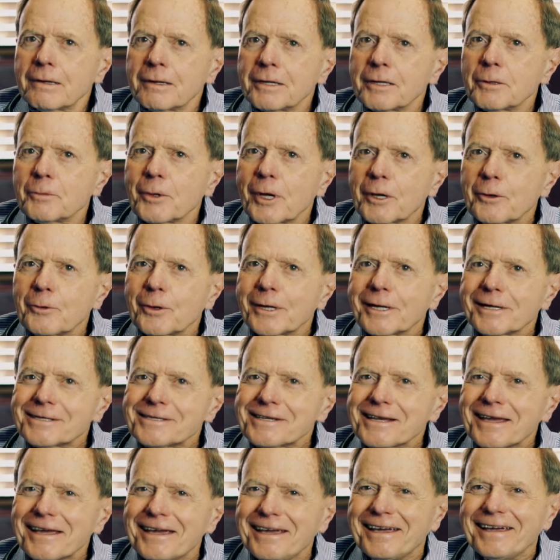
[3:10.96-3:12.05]
you might want to
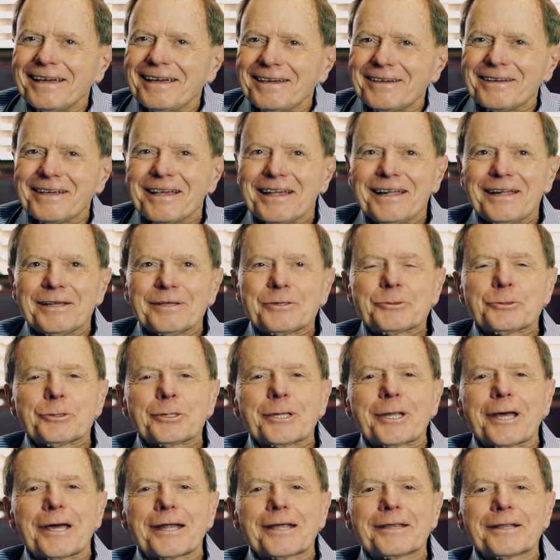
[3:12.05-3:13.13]
say, to a
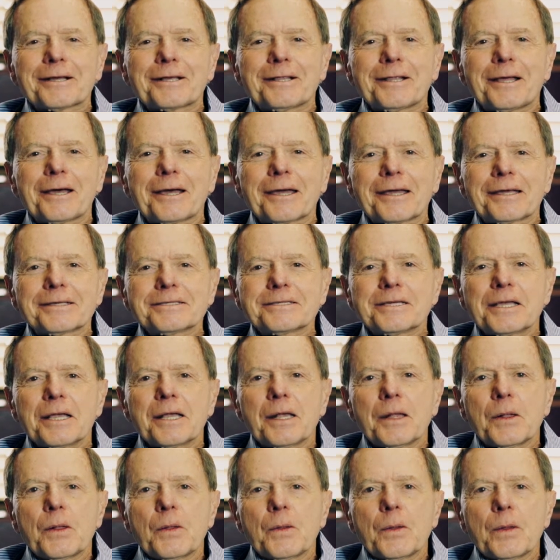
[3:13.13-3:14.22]
lot of the clients,
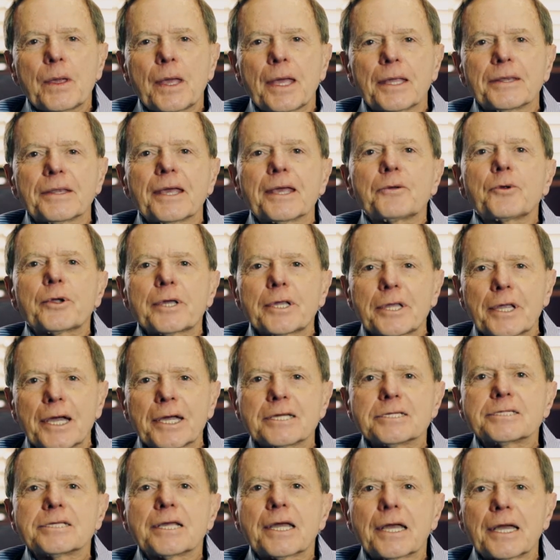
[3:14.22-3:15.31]
and they
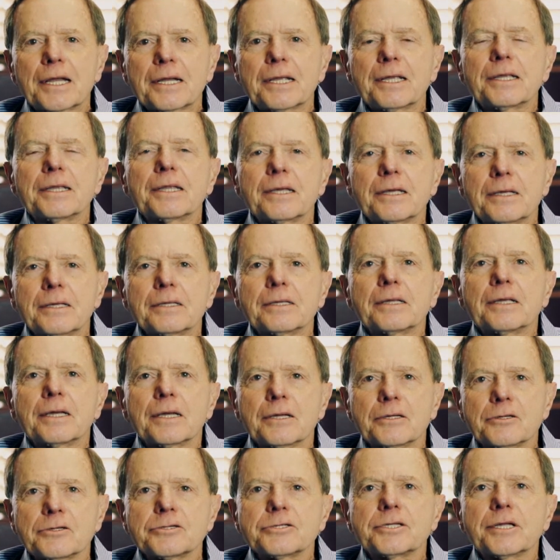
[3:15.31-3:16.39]
realize that and they
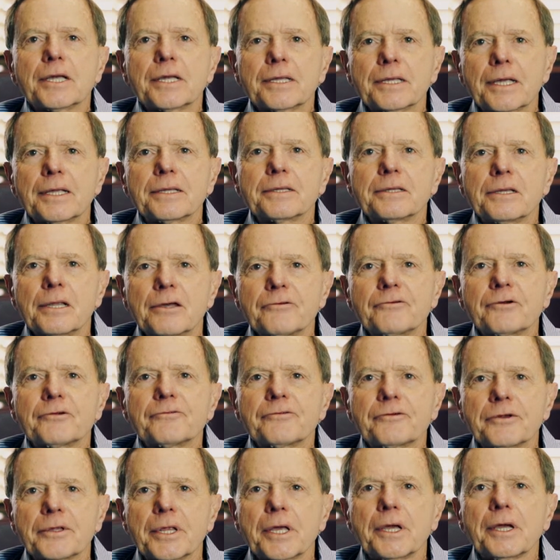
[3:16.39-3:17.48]
understand that and love her
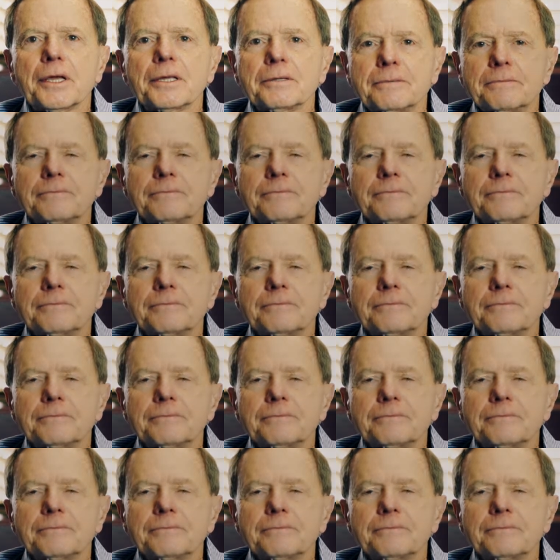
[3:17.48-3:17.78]
for that.